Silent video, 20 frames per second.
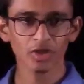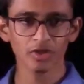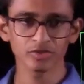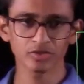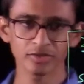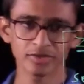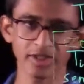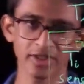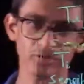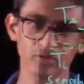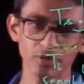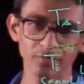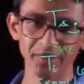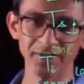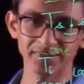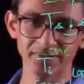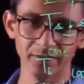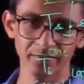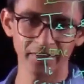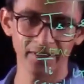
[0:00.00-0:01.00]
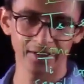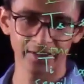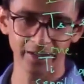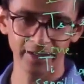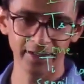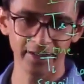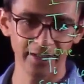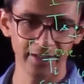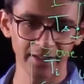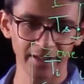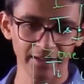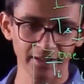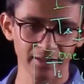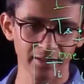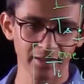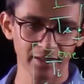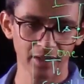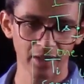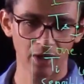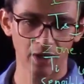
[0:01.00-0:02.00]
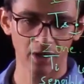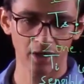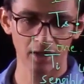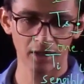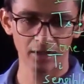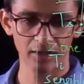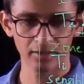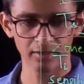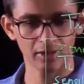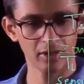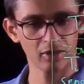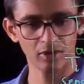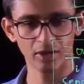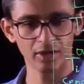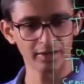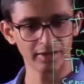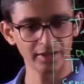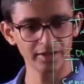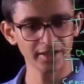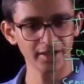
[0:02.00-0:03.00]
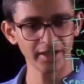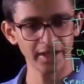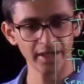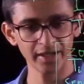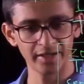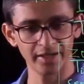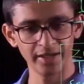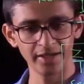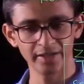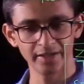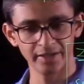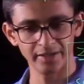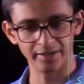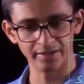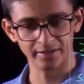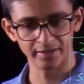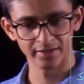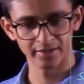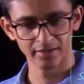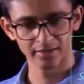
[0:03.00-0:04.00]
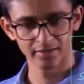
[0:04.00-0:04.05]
So there could be some reheating or return air heating.